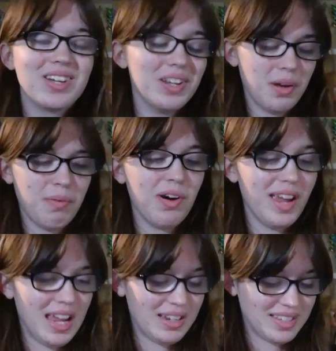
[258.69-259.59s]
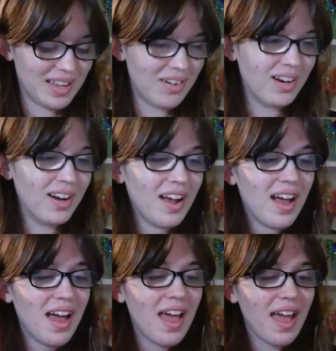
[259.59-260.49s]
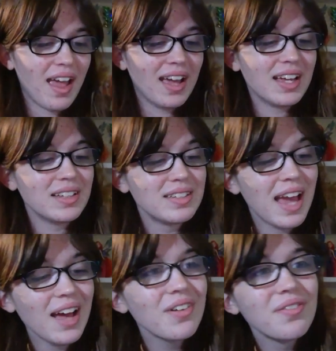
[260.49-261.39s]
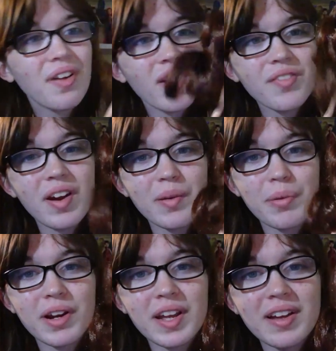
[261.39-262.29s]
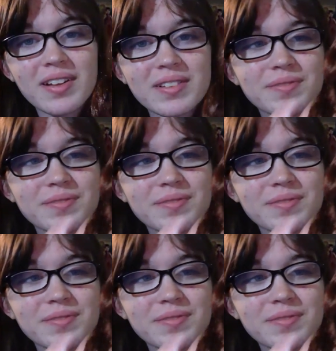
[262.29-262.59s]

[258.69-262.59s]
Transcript: Donna Boy and Descender. And yeah, very very pretty.